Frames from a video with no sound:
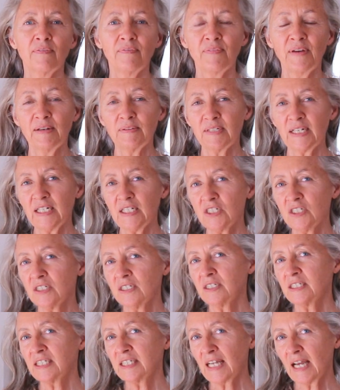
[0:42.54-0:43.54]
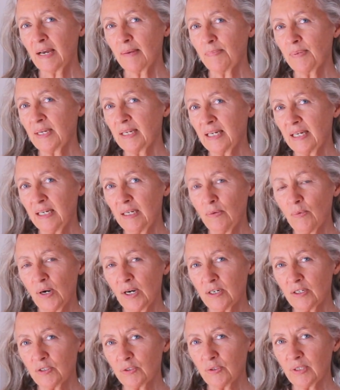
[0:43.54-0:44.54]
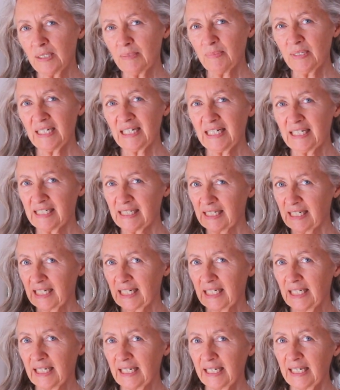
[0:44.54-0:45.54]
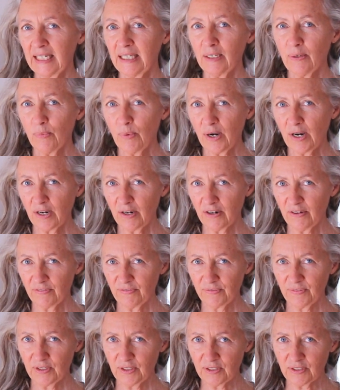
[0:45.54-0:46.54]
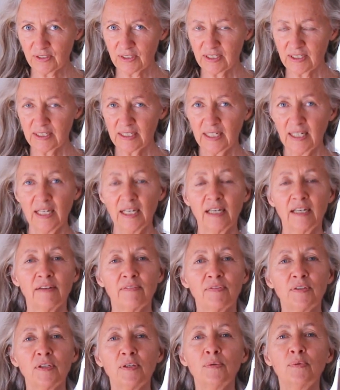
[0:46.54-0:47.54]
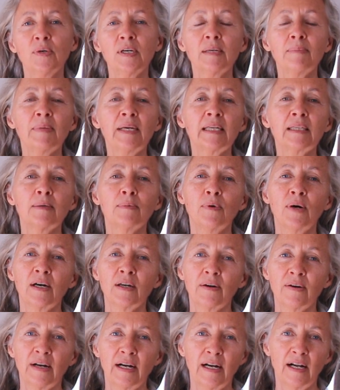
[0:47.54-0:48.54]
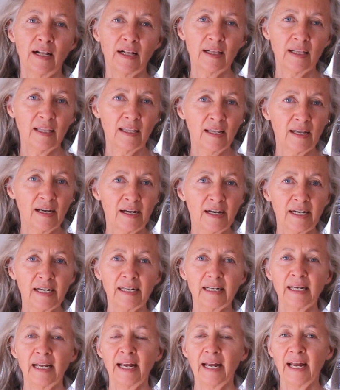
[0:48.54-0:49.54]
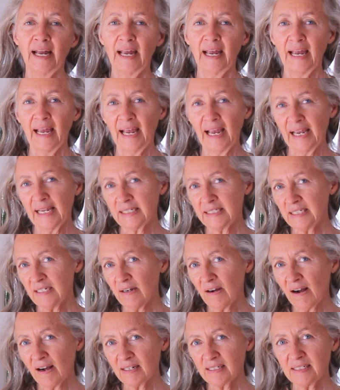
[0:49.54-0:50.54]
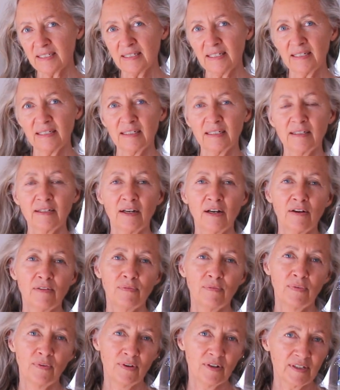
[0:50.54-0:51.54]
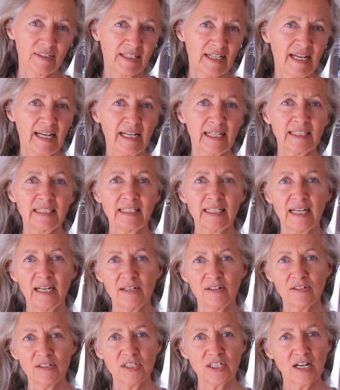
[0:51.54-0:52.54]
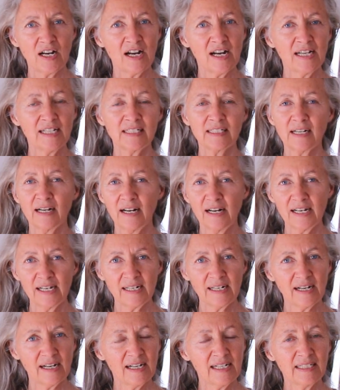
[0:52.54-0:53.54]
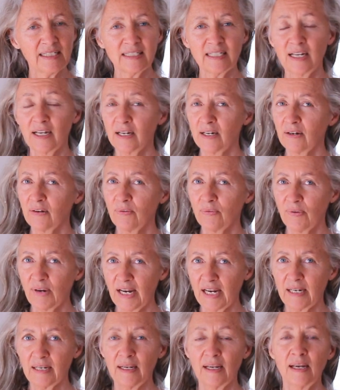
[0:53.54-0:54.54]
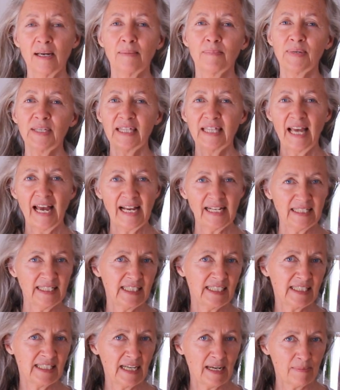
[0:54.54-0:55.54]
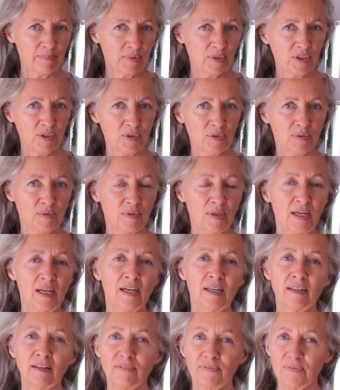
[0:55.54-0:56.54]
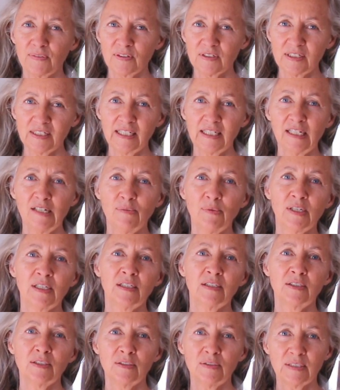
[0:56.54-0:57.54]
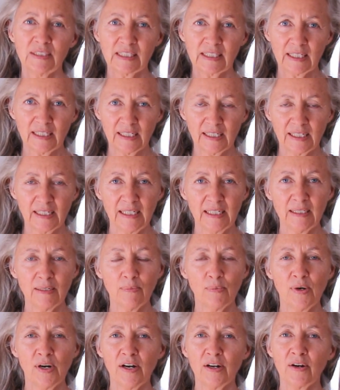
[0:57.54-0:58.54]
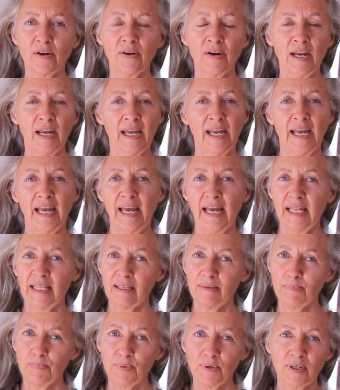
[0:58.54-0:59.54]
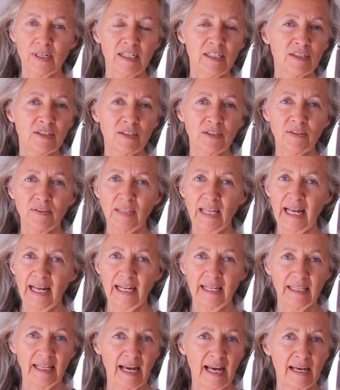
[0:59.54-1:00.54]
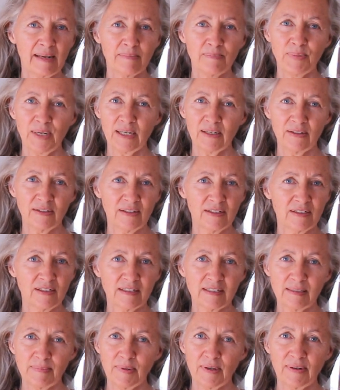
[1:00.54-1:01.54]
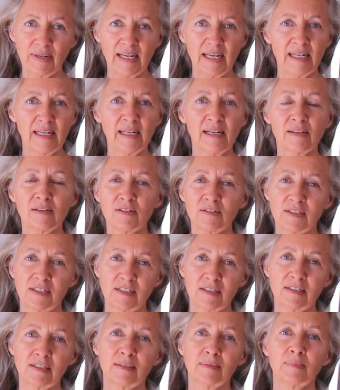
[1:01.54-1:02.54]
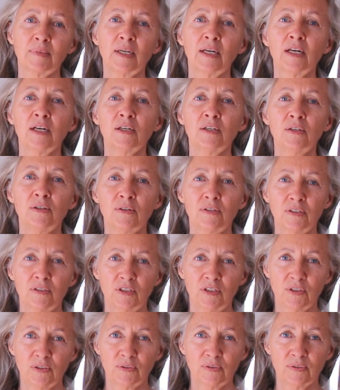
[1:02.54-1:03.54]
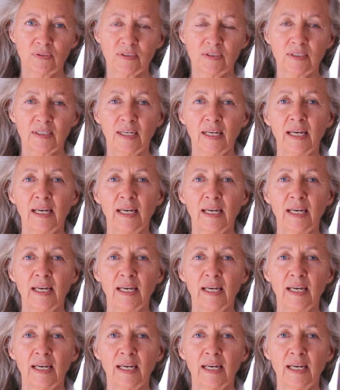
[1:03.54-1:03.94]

foundational step in any water treatment is to clean the water first. If you want to make the water alkaline, antioxidant, vortex, energized, ionized, great. But that's step two. The first thing you want to do is clean the water, and the Berkeys do that, that better than just about any other system you could choose.